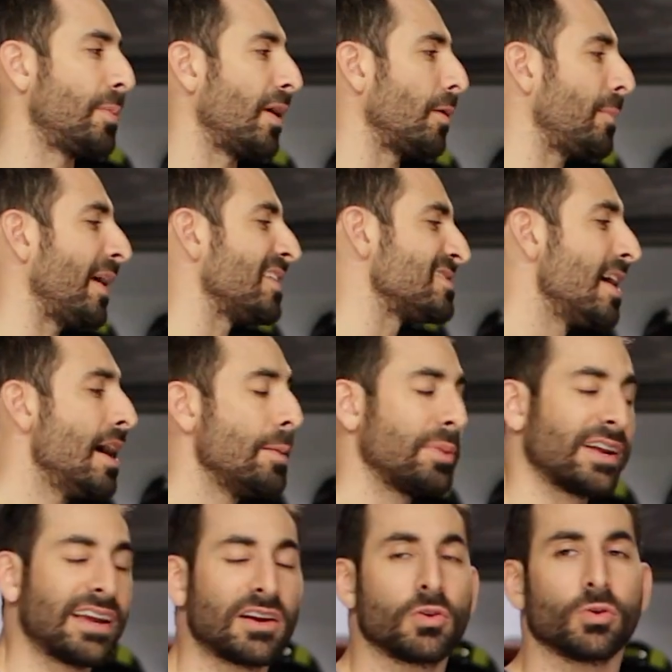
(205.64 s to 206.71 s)
a pair of pants.
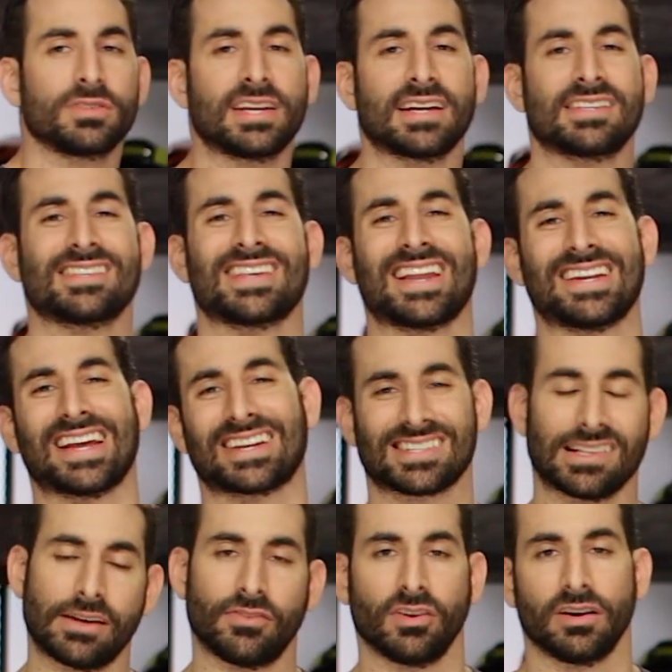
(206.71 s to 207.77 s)
But again, Gore-Tex is that
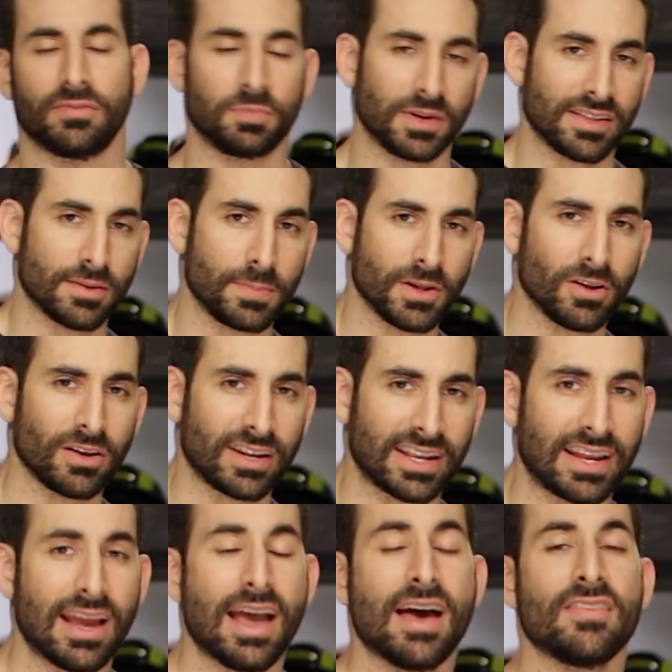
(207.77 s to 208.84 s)
next level of
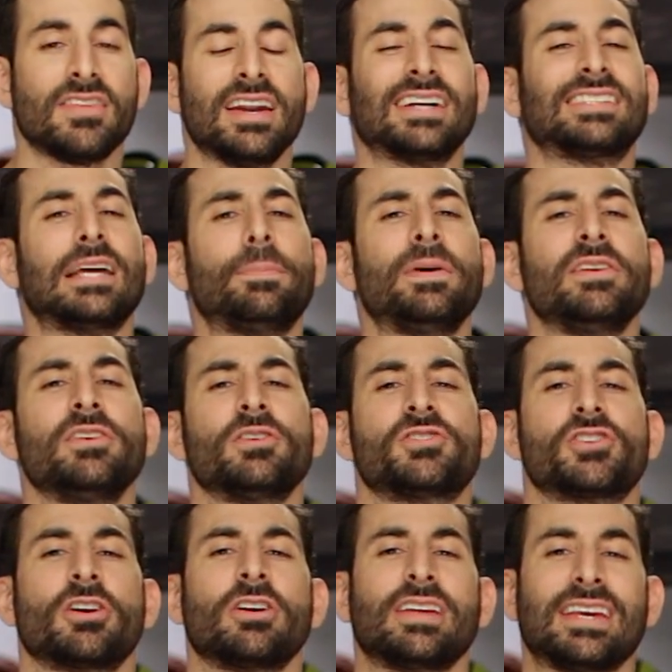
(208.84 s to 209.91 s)
breathability. The next step in your
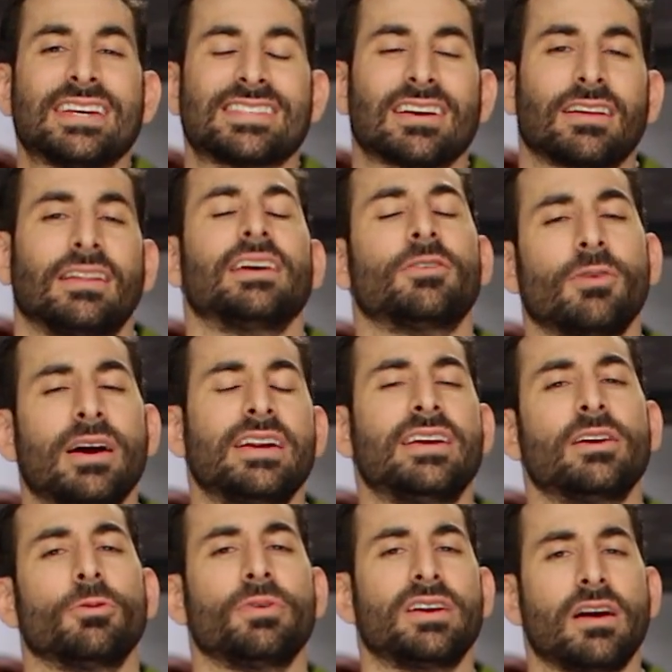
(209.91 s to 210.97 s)
journey is to click right
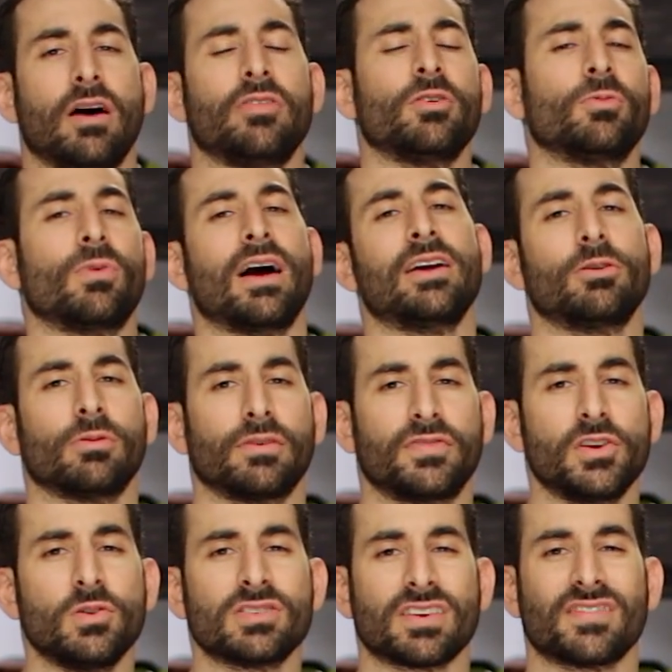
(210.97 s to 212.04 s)
here, read other rider
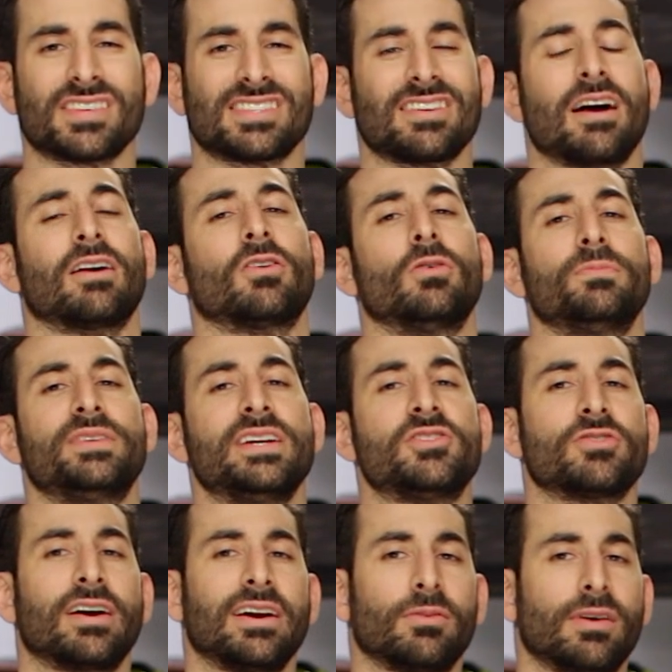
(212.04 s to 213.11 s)
reviews of the Stockholm
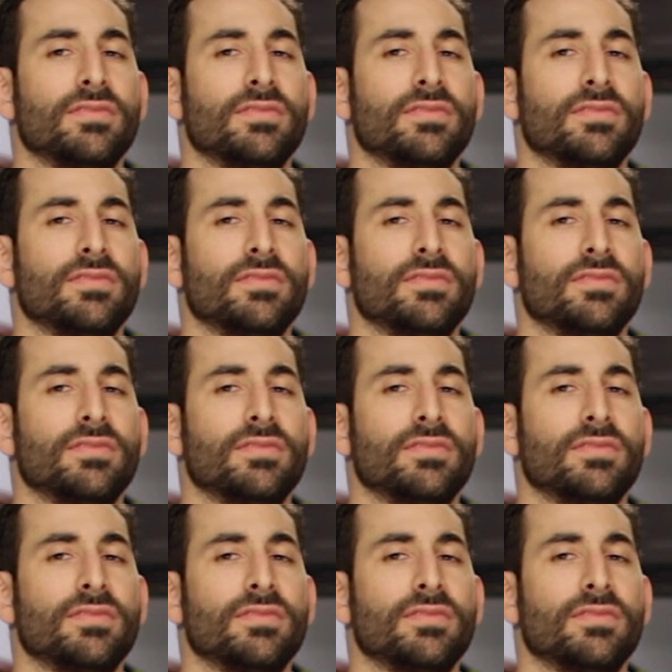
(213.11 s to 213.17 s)
D-Dry at